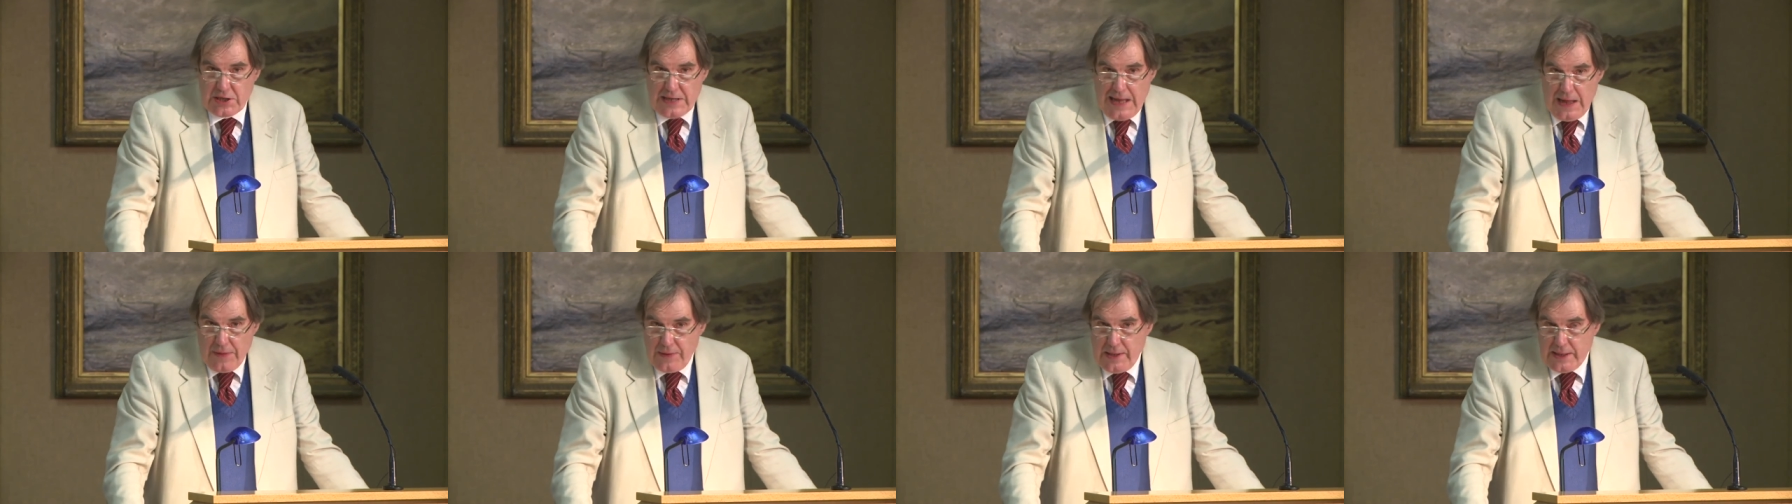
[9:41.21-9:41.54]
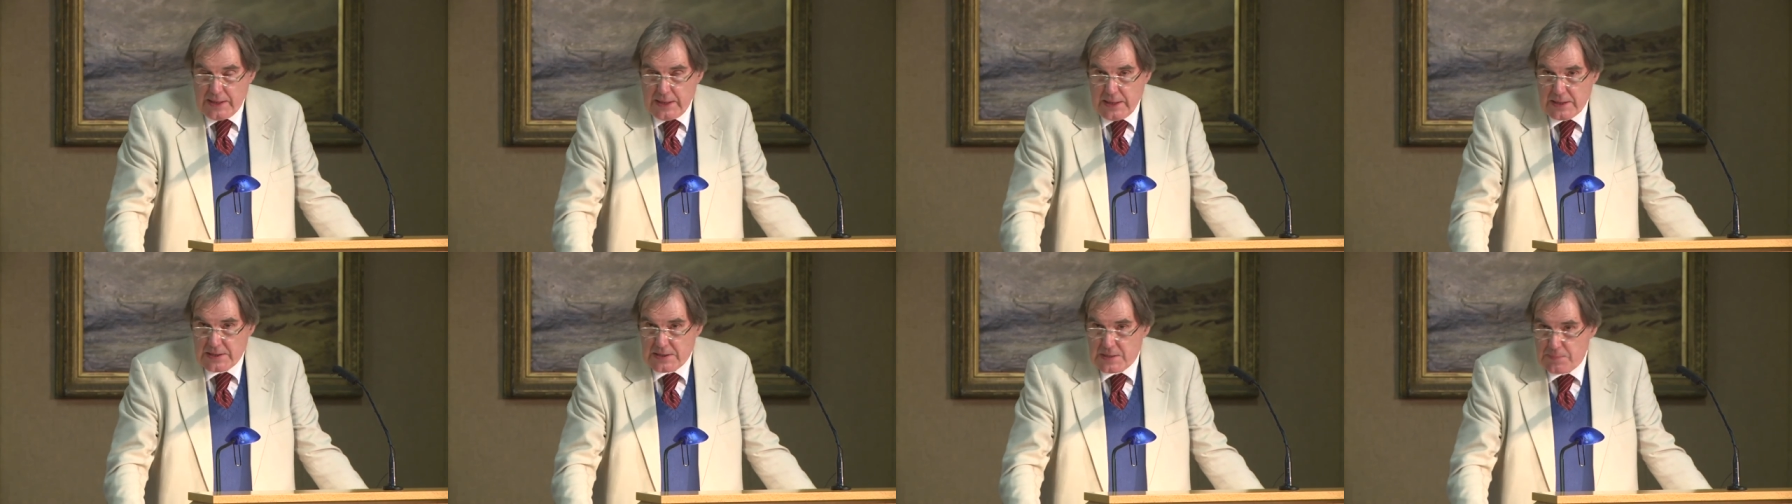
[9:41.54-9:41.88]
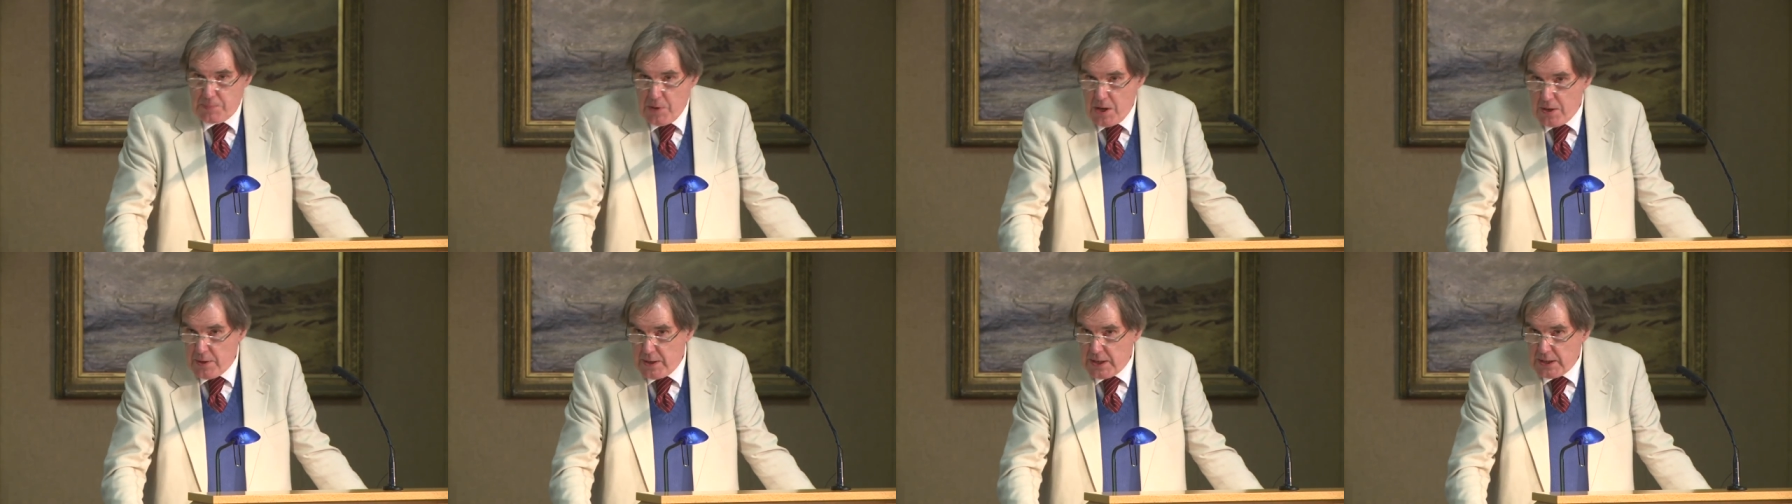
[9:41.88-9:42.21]
Catholic
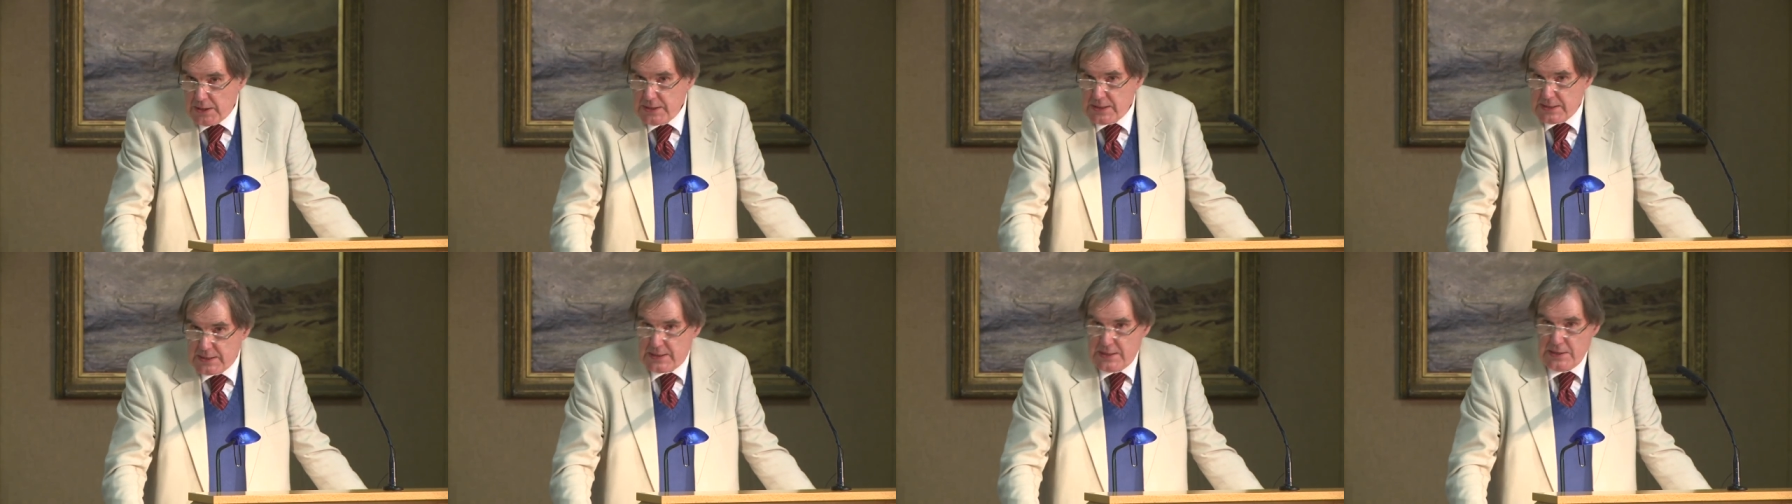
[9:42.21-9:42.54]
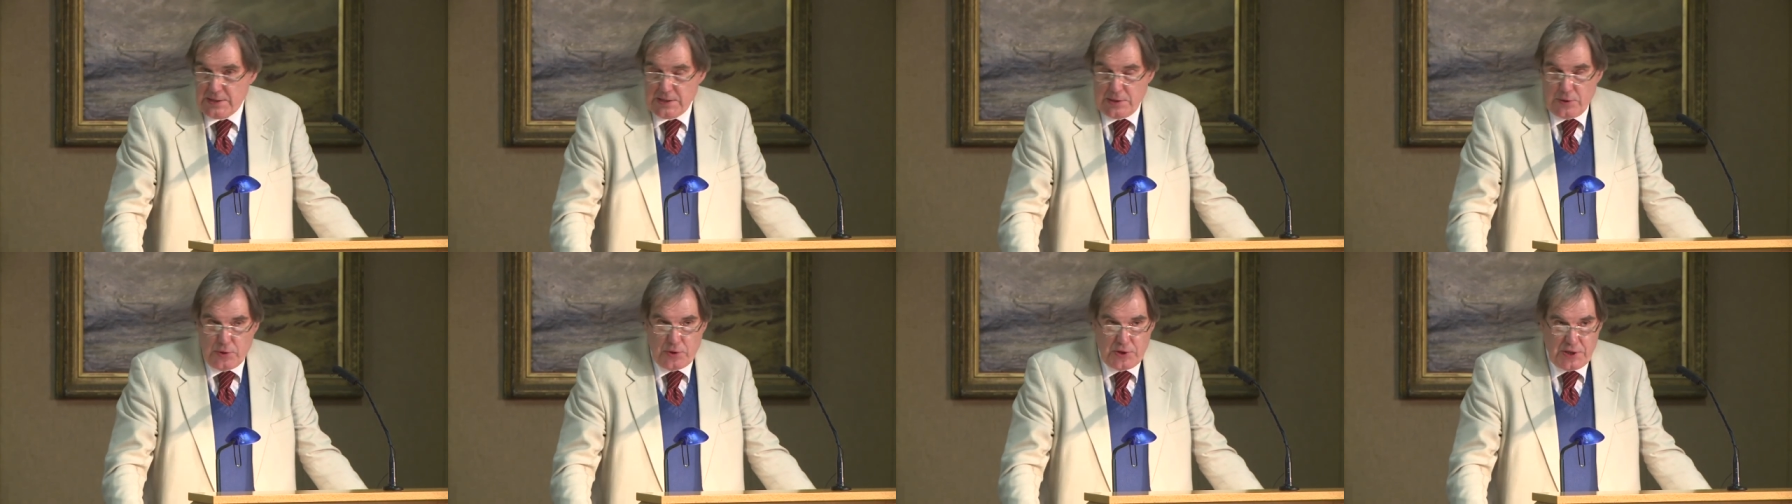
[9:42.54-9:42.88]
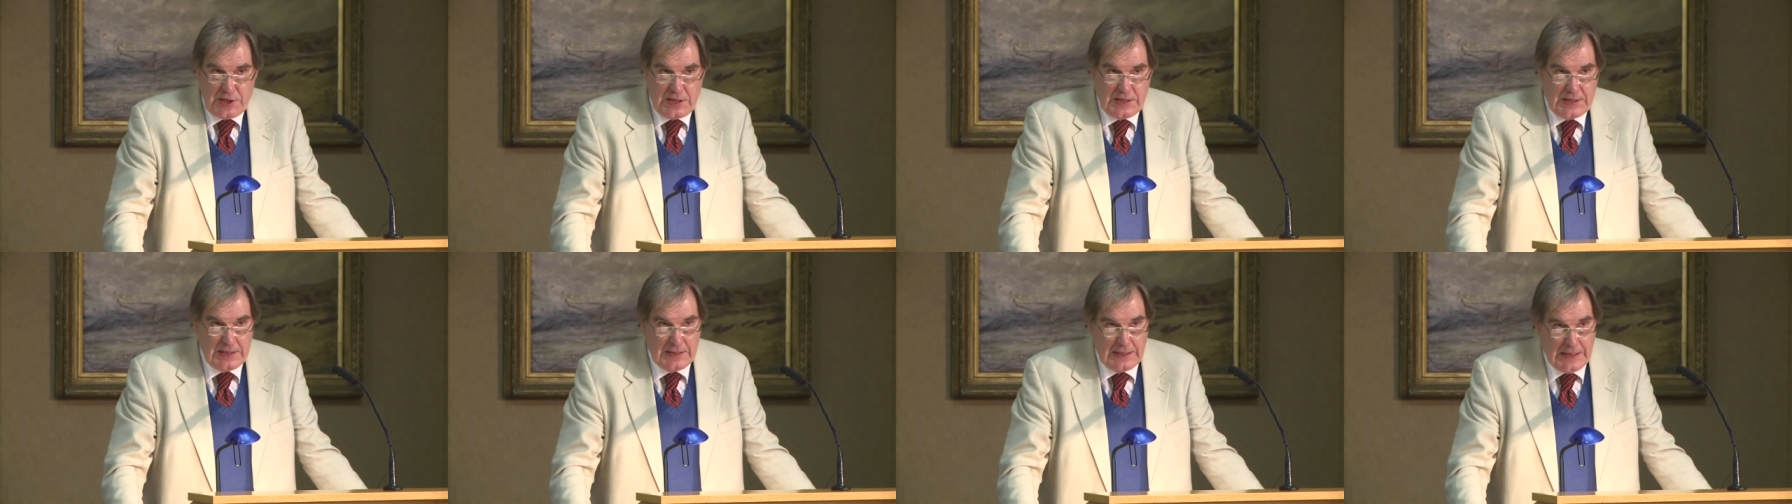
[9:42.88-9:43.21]
experience, his
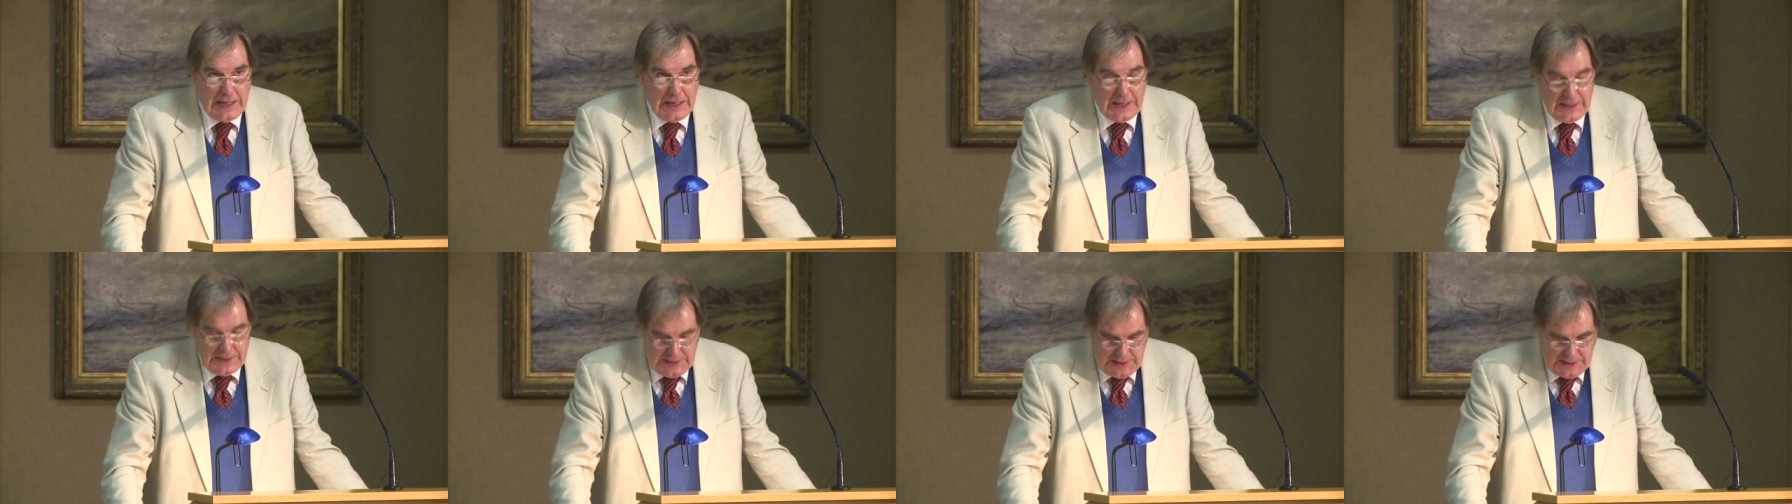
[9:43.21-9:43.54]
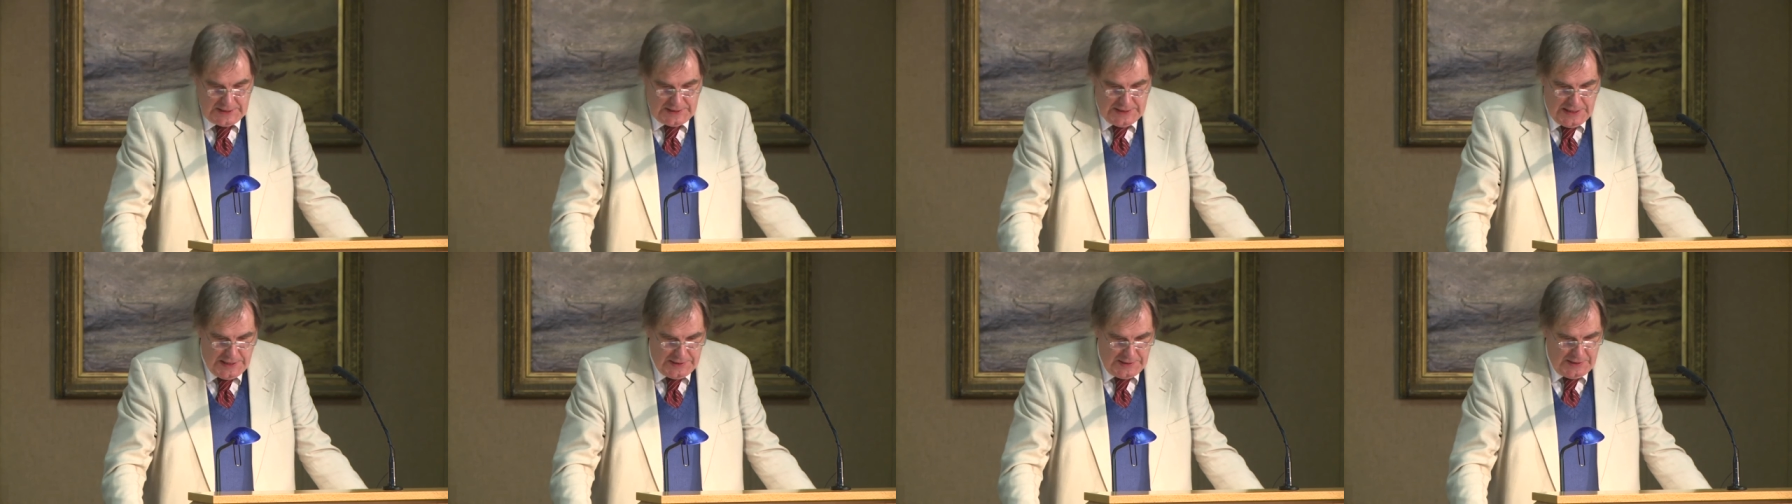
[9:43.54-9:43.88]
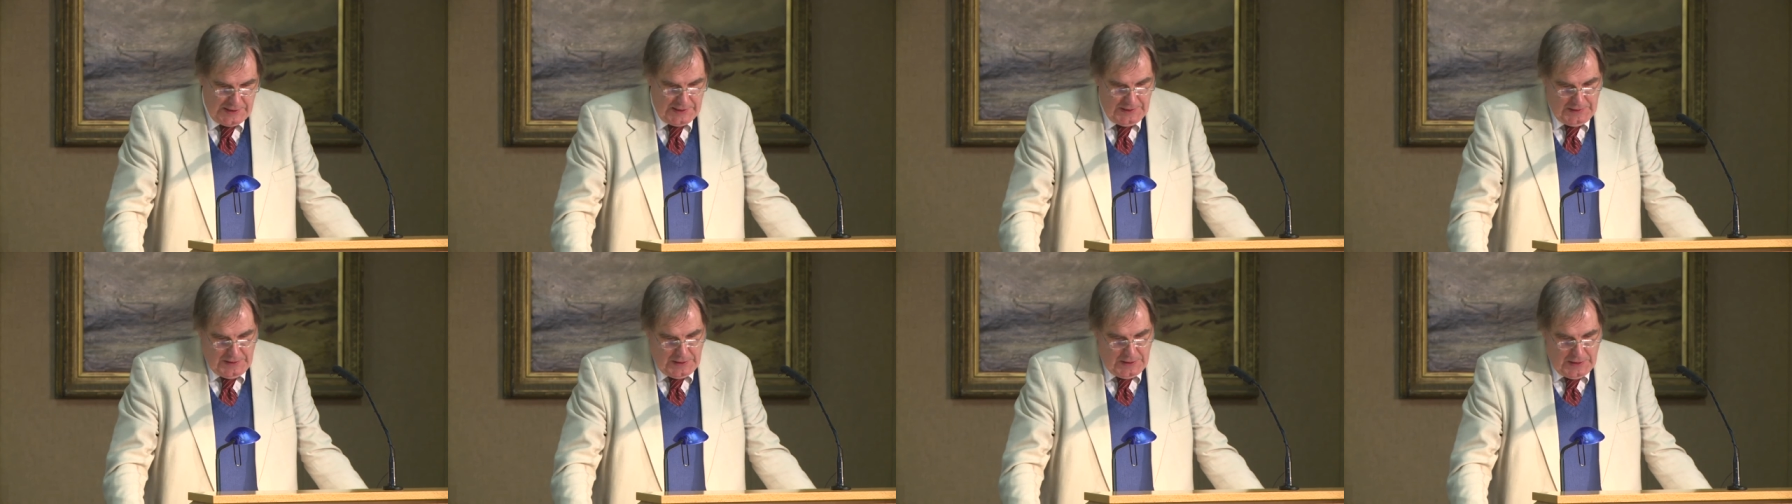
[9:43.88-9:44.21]
lucid
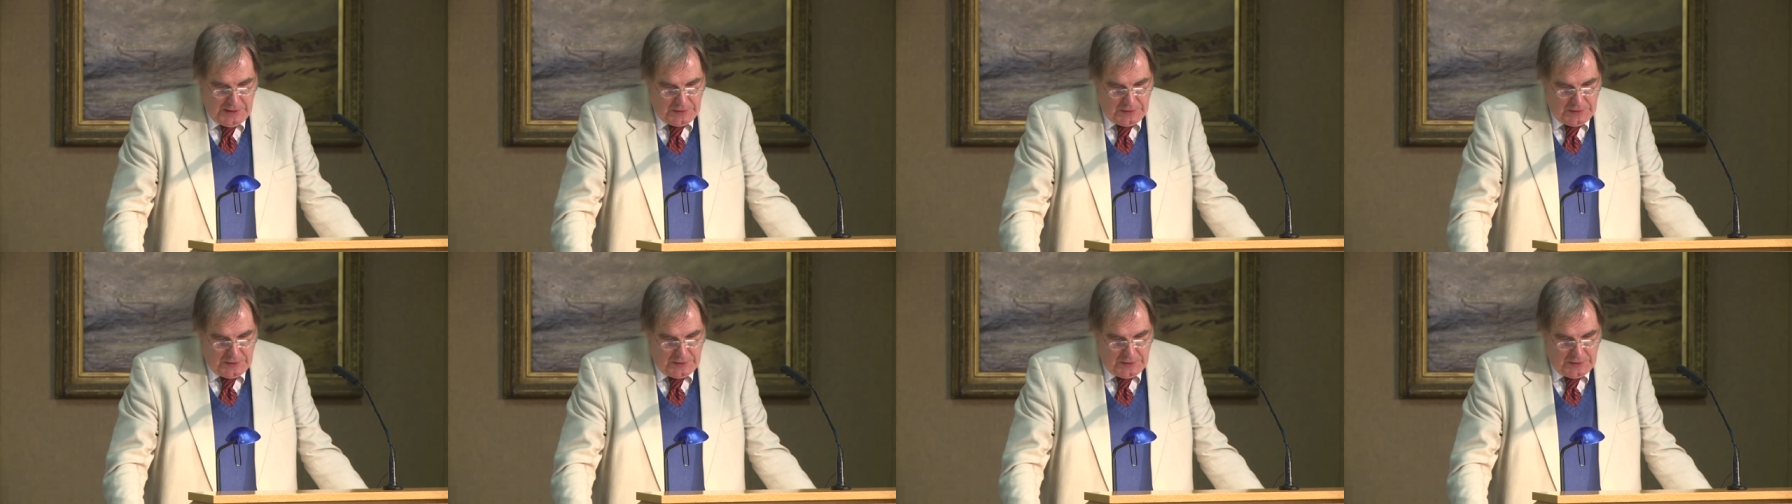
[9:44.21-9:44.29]
study